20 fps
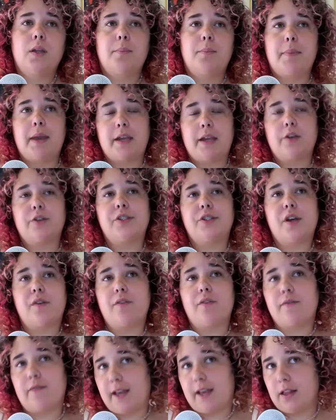Make yourself
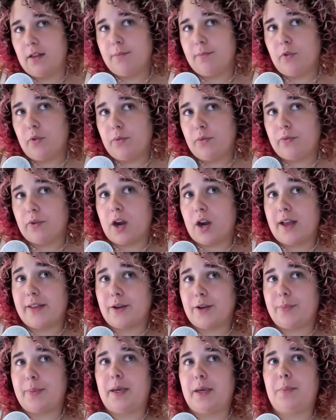available for
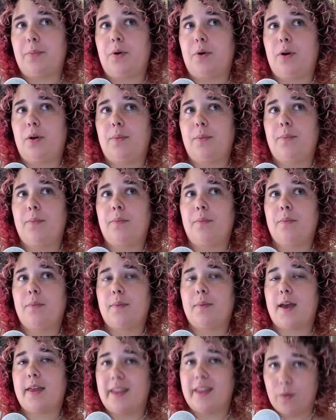other people
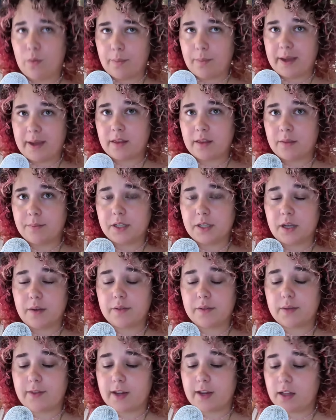and they will make
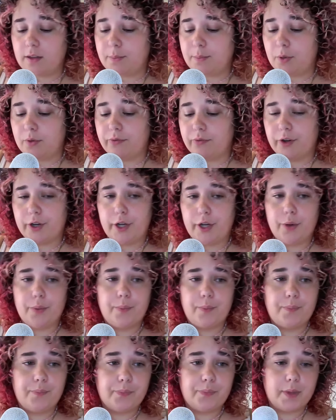themselves available for you.
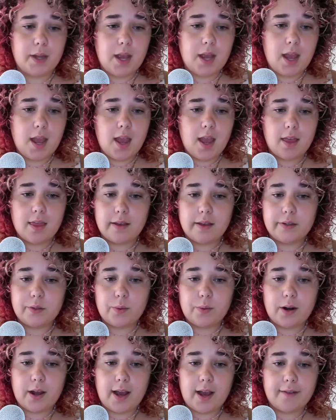That's
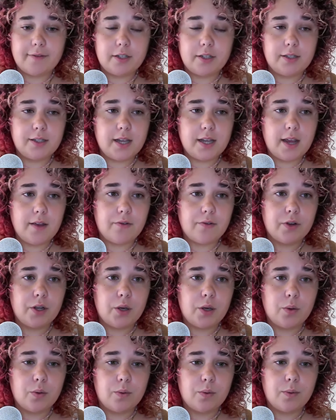what I have to say for
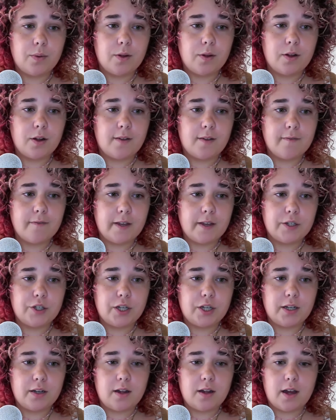you.
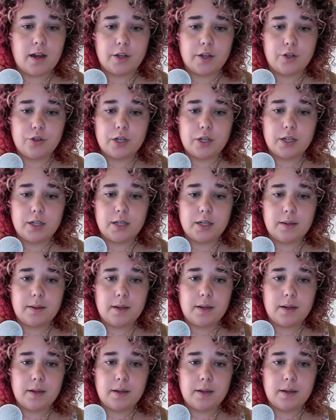Confession 100.